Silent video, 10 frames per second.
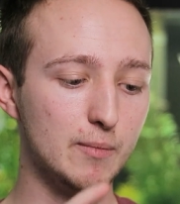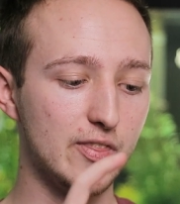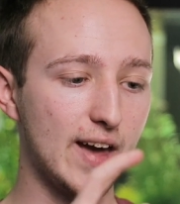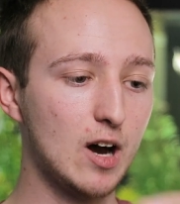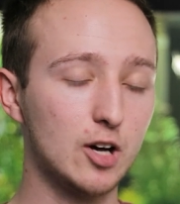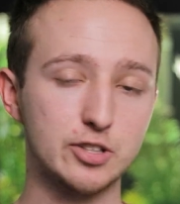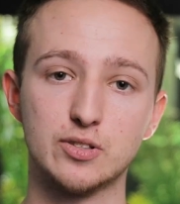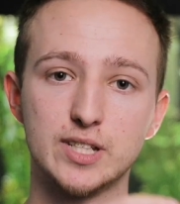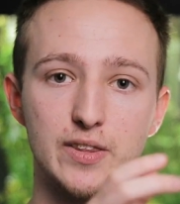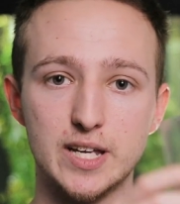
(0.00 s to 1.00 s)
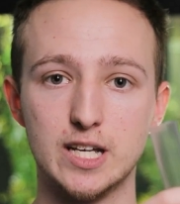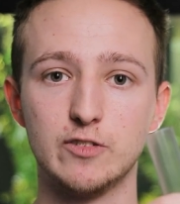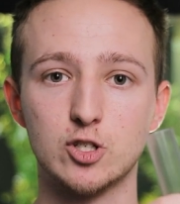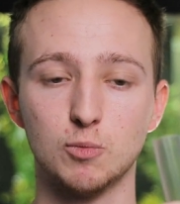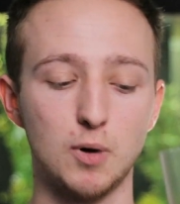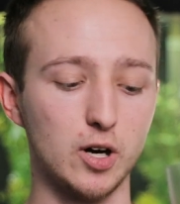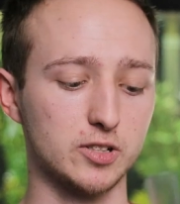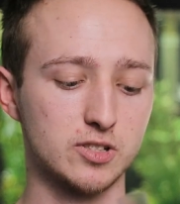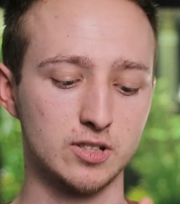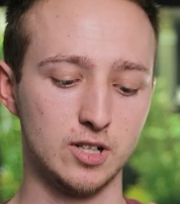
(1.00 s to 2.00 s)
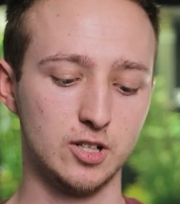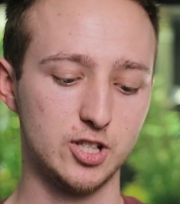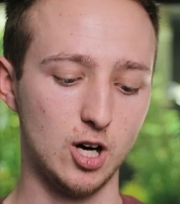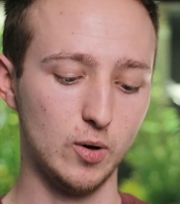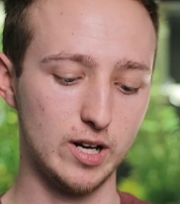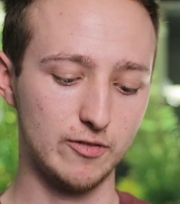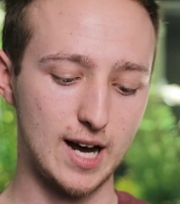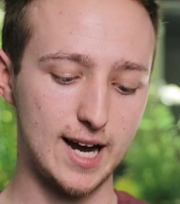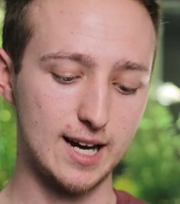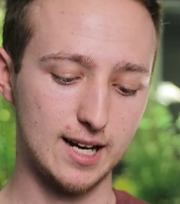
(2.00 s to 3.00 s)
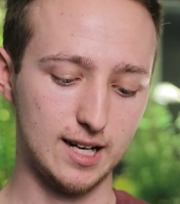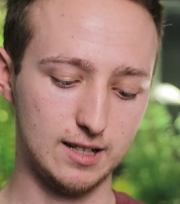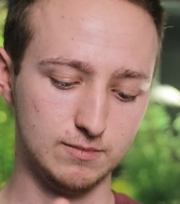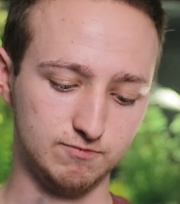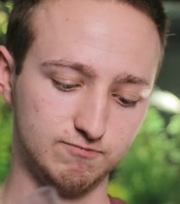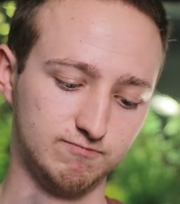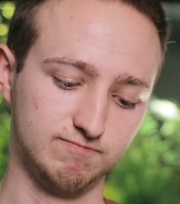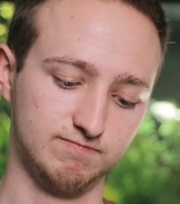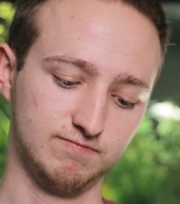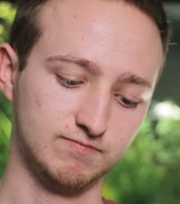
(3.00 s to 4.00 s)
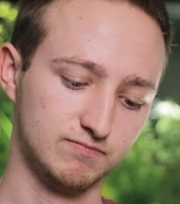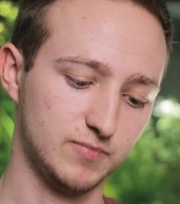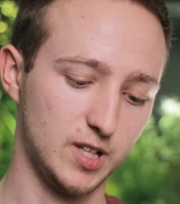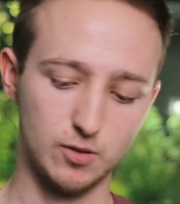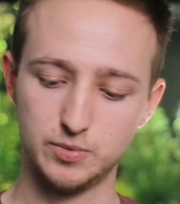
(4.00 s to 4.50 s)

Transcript: They also sell the individual parts. So if I, you know,